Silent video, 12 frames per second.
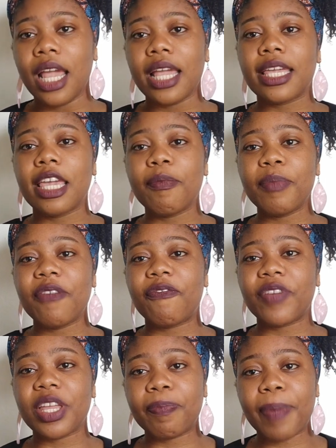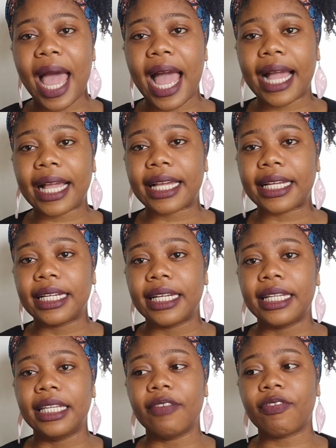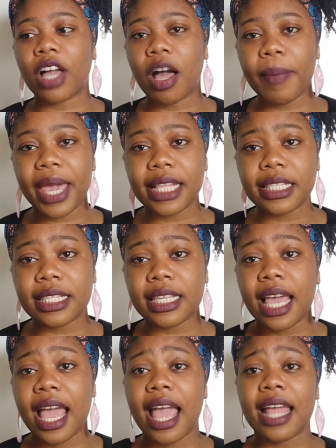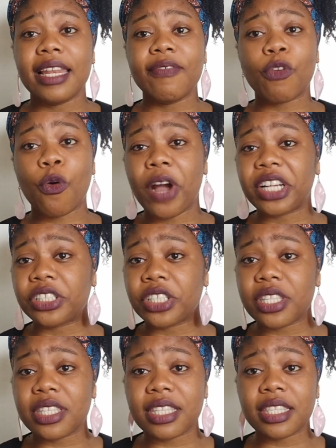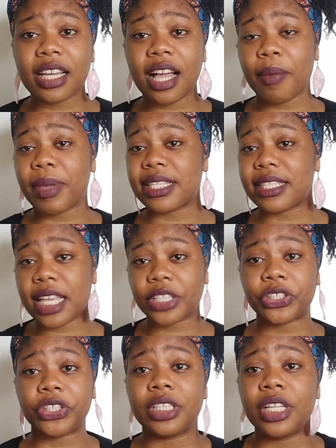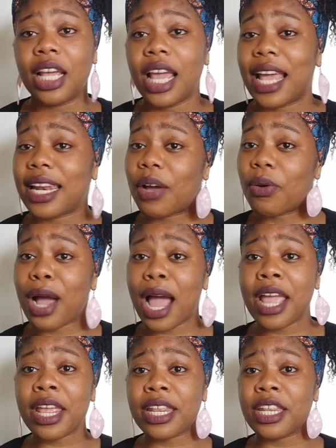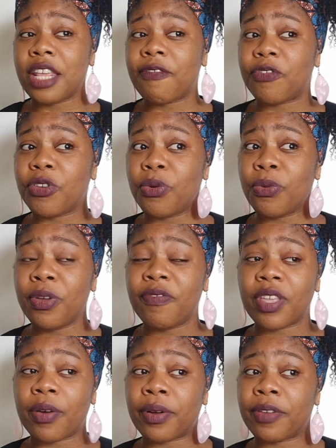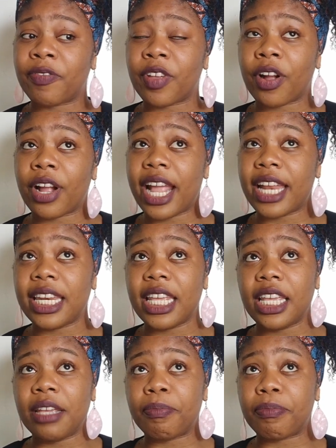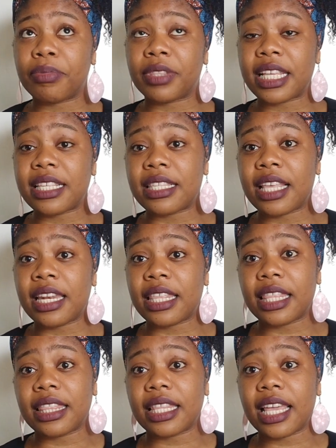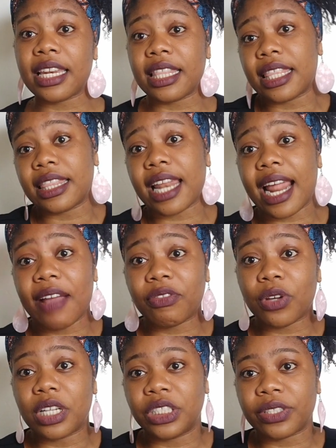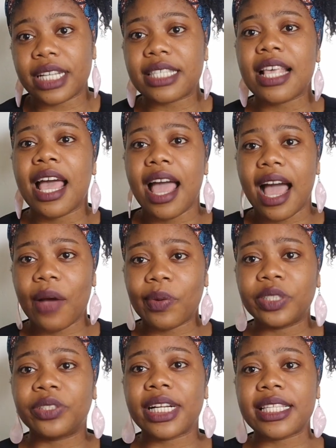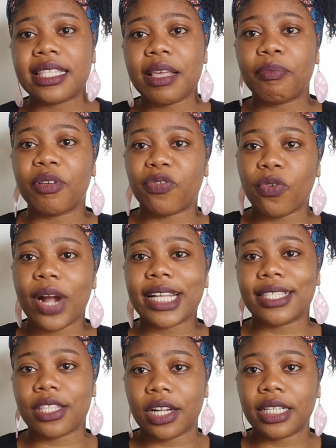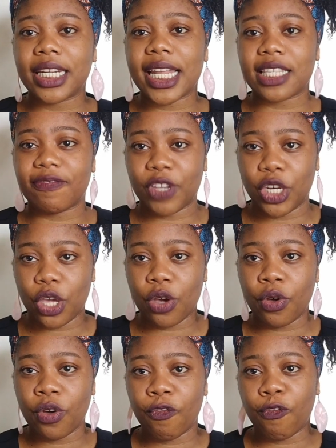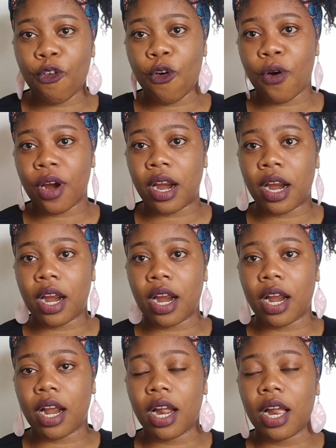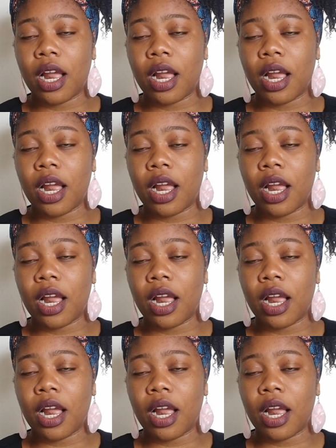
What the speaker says: Give me feedback, leave comments, leave questions in the comment section, and if there are anything that I have to address, I'll address them before I start the next video for